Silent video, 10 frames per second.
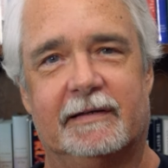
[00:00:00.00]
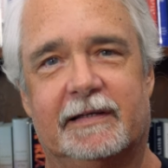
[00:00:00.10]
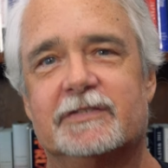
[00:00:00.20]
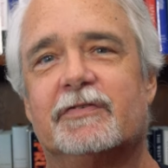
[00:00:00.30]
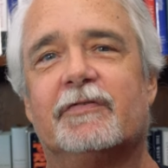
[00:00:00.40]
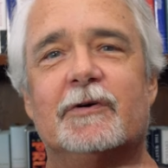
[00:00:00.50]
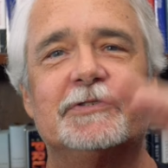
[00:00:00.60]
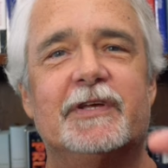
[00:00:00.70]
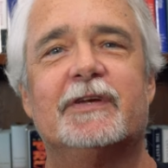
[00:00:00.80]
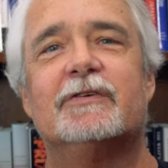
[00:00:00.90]
And it's the
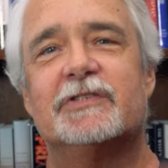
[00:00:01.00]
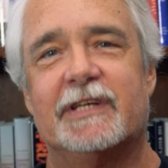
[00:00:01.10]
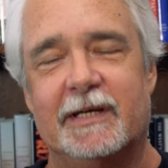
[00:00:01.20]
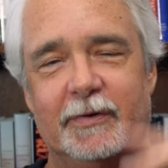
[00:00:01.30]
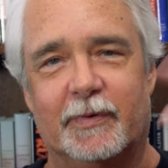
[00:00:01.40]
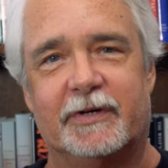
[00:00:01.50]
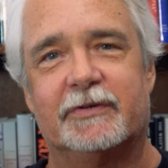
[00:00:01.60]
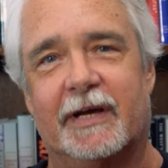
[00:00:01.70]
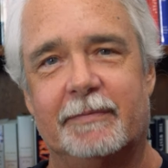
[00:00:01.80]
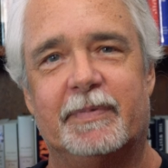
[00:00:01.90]
first thing you see when
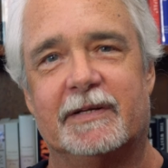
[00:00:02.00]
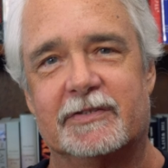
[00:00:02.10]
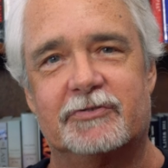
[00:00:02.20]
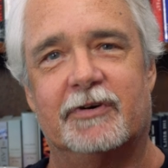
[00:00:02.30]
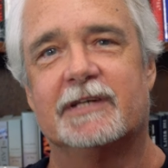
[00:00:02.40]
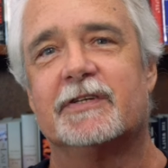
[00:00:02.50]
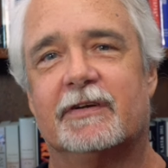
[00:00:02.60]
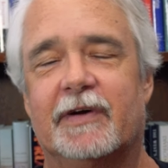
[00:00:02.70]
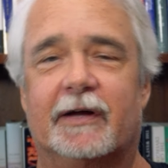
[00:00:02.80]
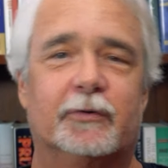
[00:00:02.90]
you type in
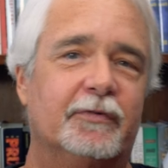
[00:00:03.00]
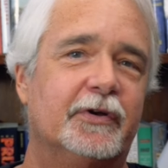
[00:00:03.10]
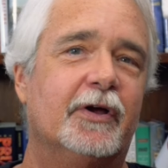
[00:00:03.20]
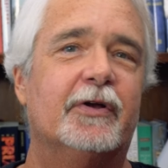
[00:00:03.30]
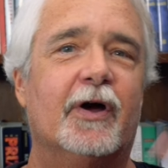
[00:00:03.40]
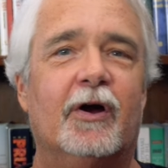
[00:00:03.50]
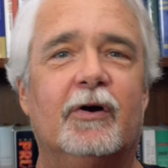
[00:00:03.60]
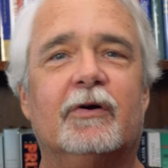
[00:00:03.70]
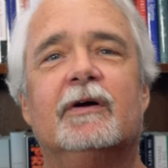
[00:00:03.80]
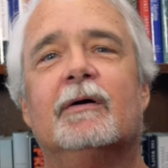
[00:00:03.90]
Streisand effect. Or if you go to
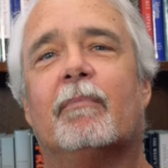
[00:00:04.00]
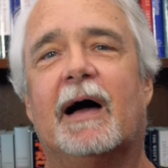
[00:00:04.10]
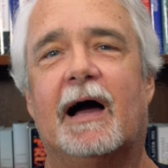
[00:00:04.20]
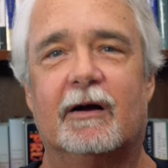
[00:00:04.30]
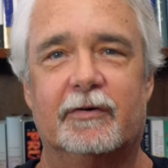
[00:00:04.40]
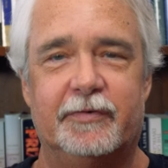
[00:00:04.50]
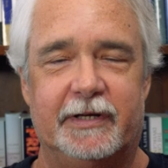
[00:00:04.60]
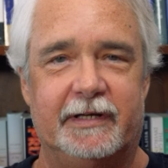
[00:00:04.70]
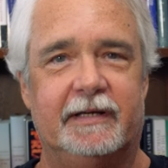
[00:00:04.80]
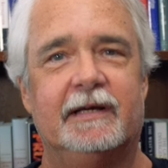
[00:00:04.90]
her
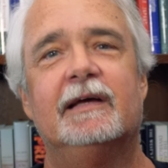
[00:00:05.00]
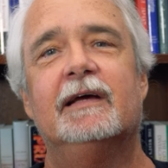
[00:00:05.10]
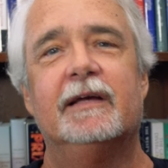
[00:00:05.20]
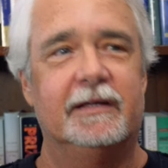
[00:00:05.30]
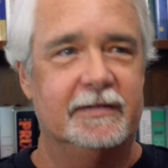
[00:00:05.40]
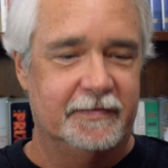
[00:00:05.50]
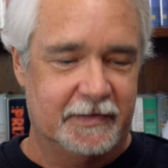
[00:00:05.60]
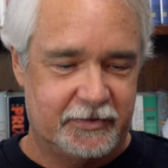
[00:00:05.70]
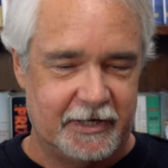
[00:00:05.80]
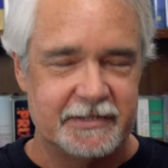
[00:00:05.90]
biography,
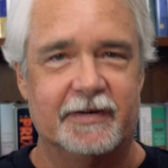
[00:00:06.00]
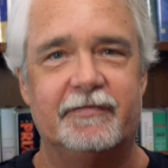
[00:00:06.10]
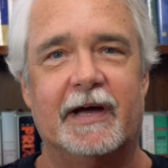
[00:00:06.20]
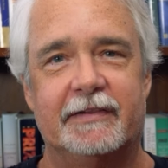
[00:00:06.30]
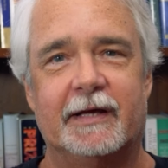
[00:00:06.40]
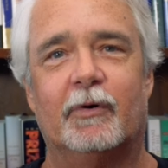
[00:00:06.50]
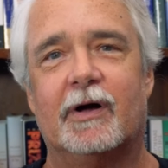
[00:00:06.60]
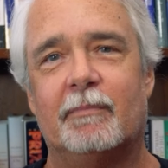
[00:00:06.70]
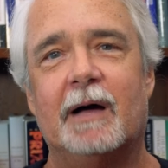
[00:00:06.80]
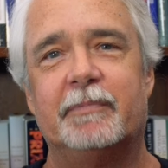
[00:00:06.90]
the Streisand effect thing will
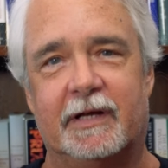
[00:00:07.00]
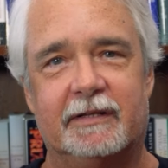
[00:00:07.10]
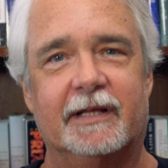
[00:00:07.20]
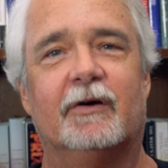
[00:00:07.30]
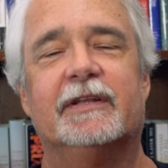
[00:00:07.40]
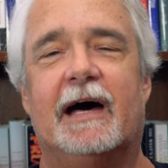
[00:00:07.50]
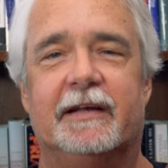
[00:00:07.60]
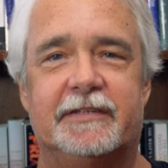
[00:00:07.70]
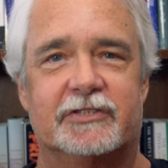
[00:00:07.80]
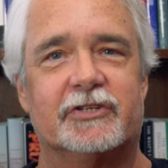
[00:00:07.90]
come up. You click on
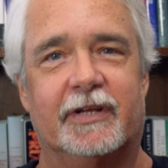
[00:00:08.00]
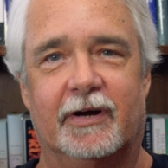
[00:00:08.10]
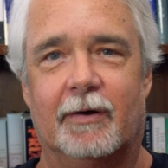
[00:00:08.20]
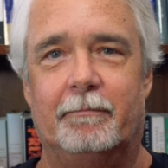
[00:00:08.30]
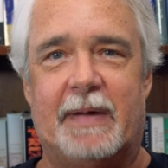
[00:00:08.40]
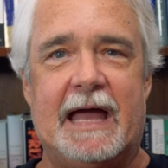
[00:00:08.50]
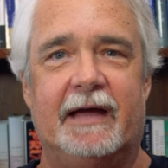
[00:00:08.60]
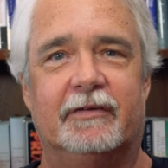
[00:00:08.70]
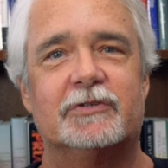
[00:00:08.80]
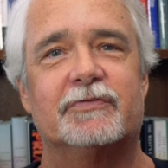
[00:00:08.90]
that picture there,
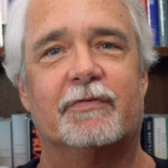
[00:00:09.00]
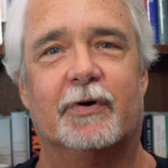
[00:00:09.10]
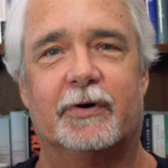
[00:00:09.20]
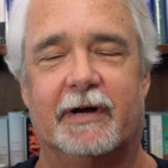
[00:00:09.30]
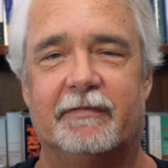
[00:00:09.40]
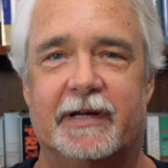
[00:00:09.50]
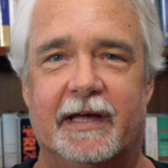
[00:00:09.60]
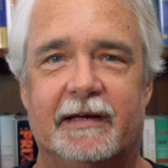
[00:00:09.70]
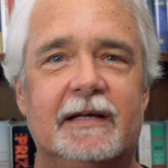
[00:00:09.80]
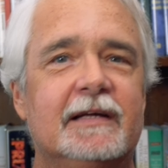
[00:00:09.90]
bang, there's the photograph
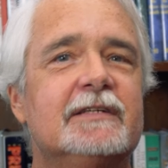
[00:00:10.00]
again.